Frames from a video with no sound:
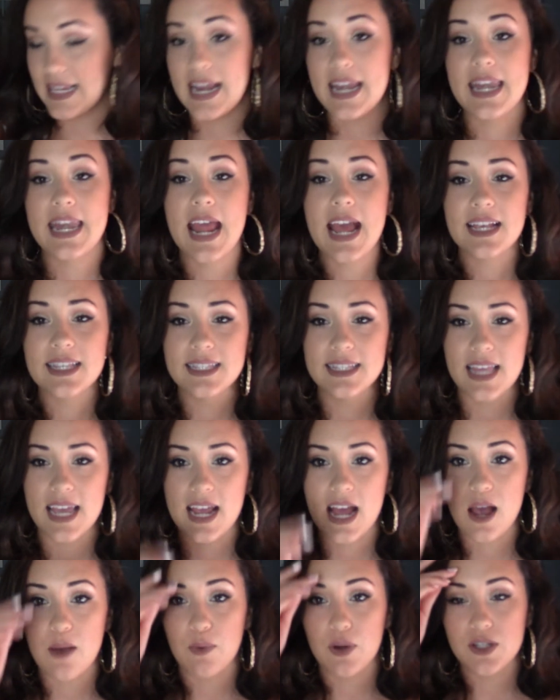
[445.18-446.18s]
next
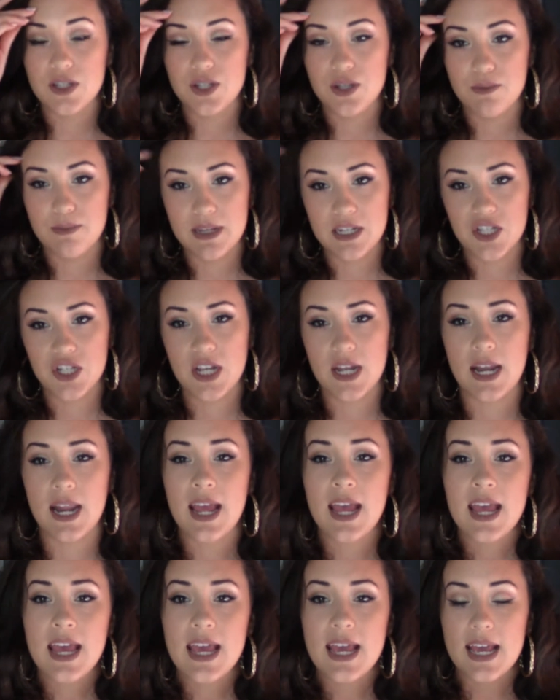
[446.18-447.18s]
thing I want to mention
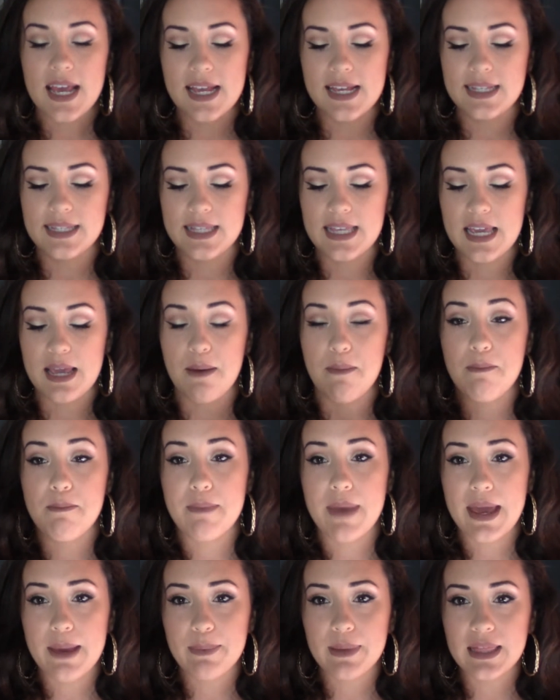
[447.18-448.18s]
is the
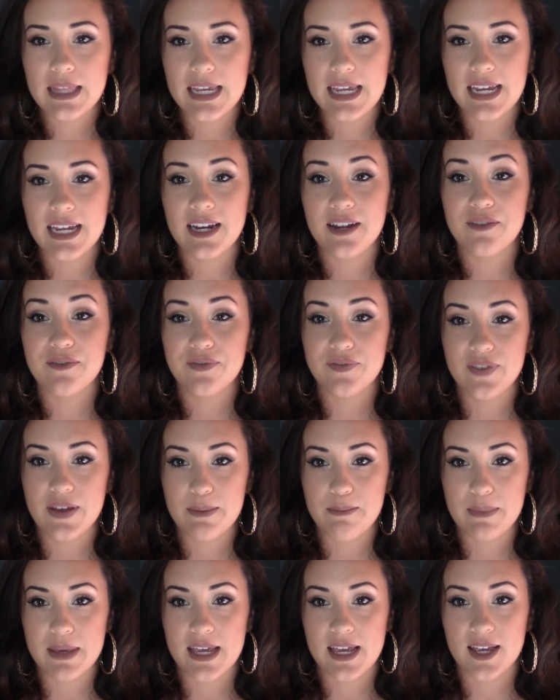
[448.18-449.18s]
Maybelline
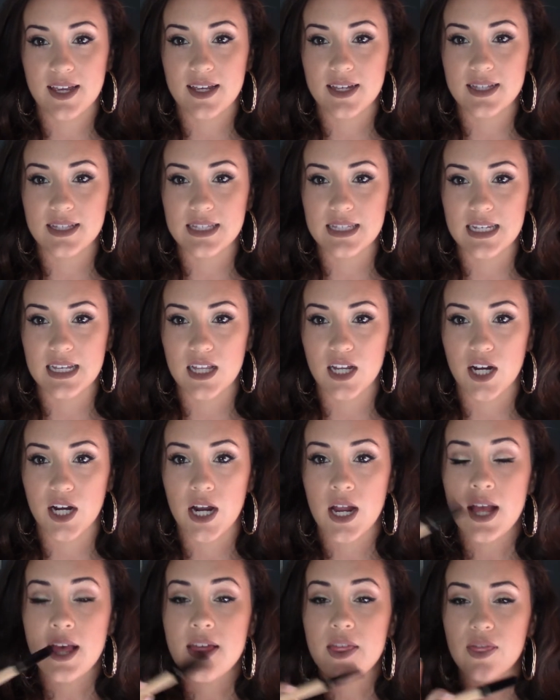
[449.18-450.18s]
Fit Me
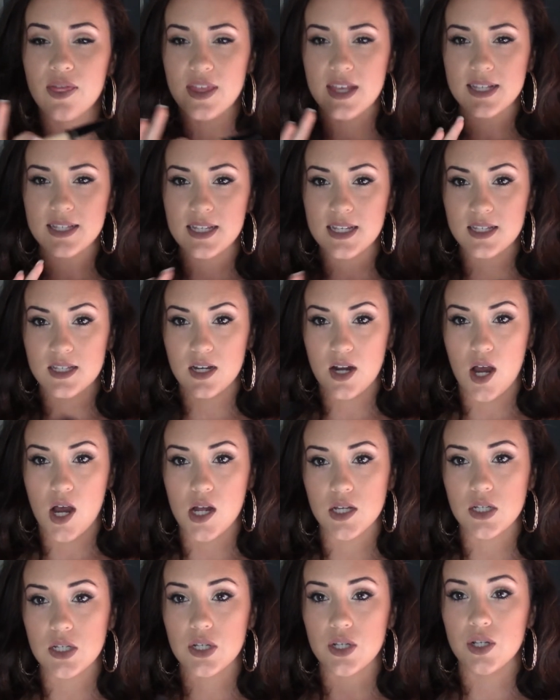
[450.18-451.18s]
Concealer. This is
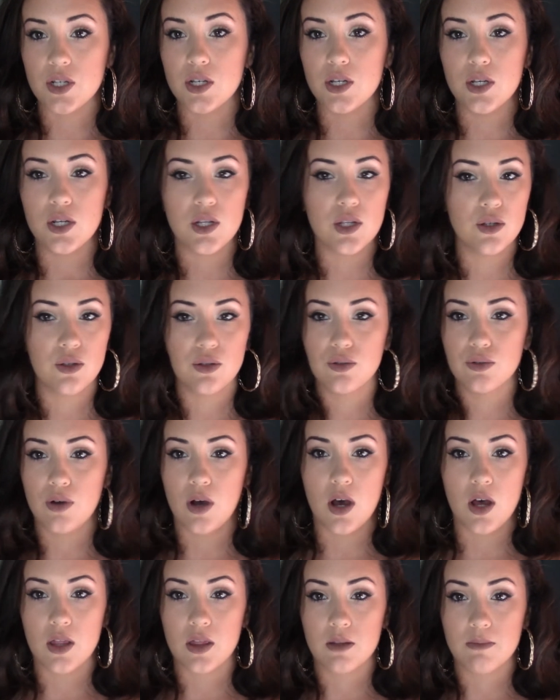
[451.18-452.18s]
not new
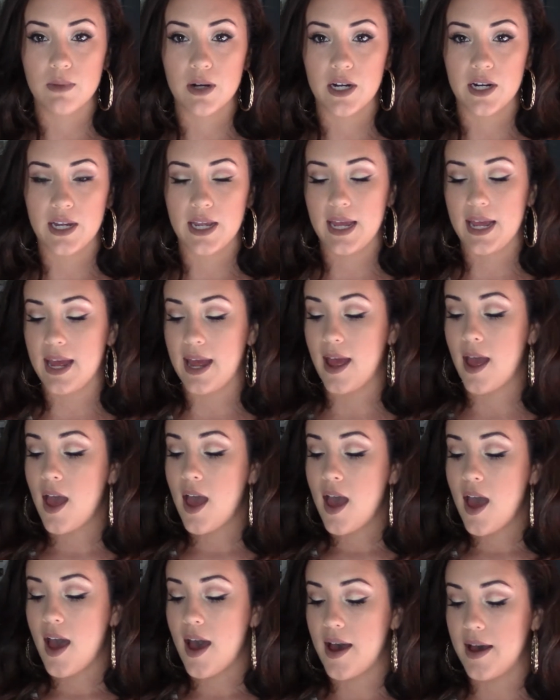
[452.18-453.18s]
on the market.
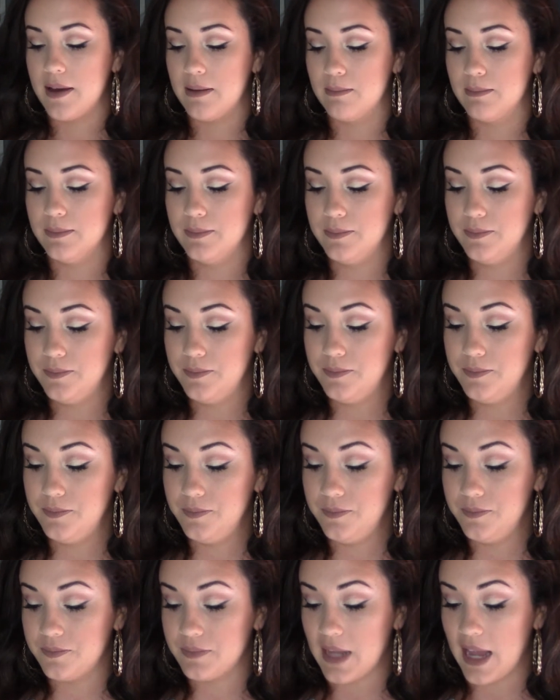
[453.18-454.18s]

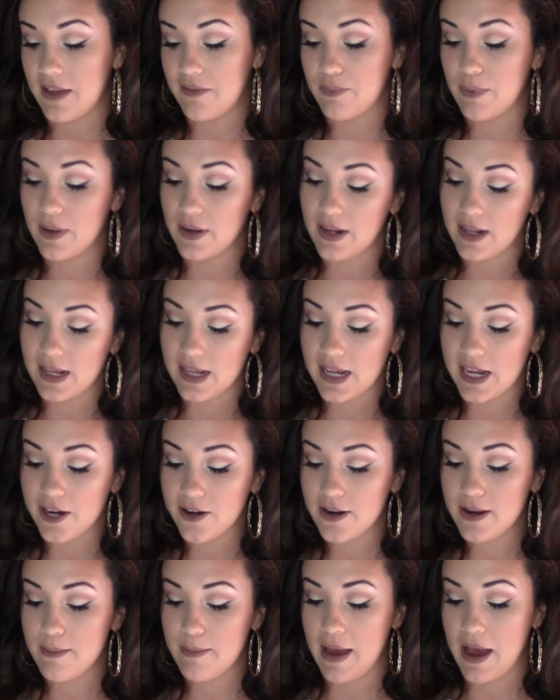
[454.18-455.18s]
I've been
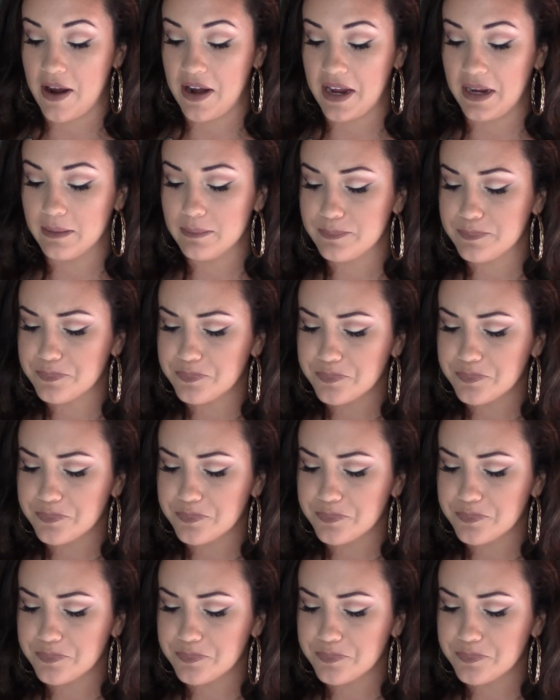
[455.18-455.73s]
hearing about it